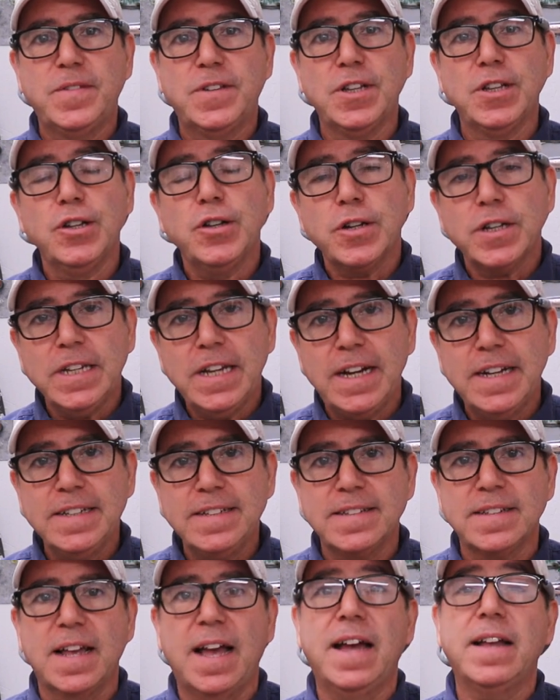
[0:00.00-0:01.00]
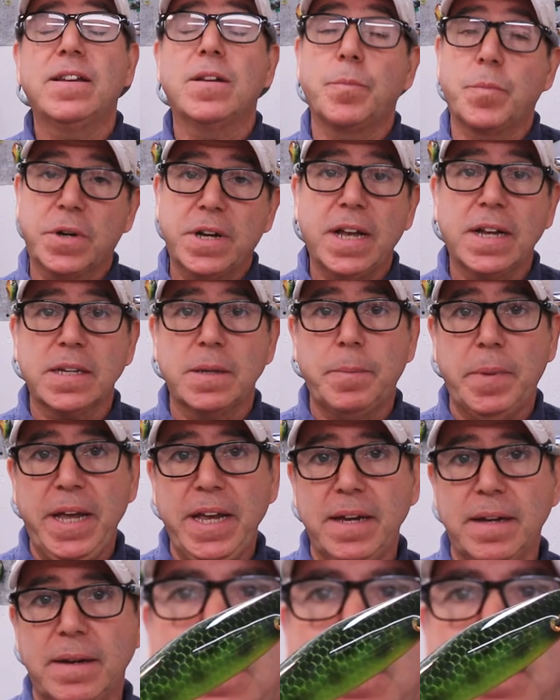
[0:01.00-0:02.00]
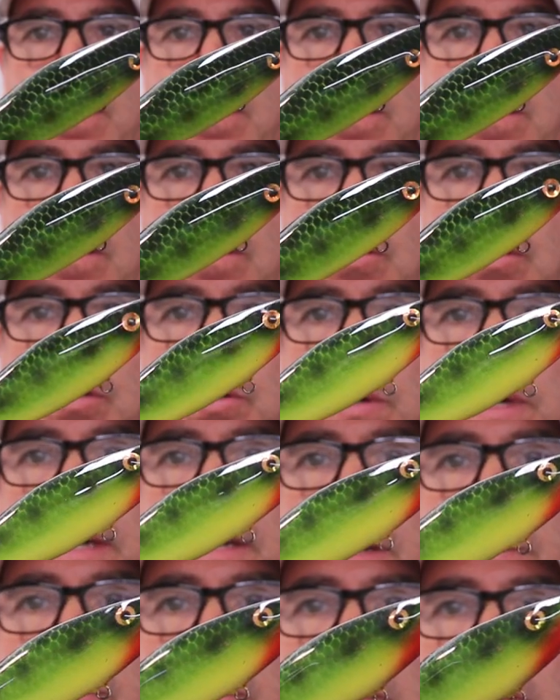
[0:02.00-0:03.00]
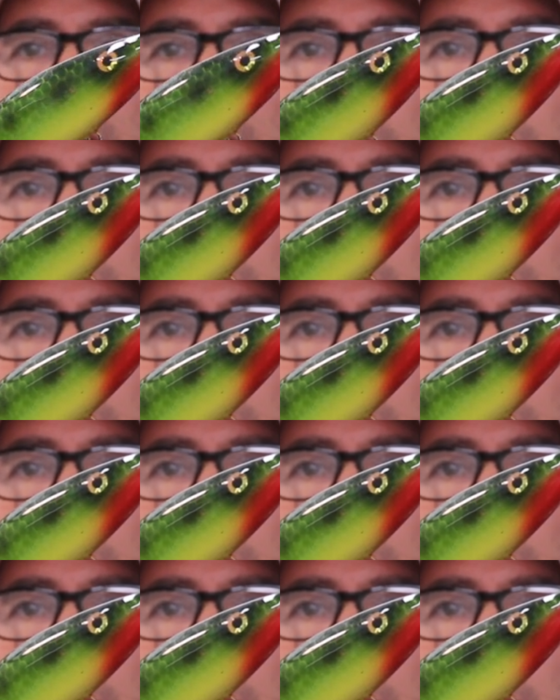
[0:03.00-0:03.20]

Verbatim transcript: to look nice and to protect the paint. So you end up with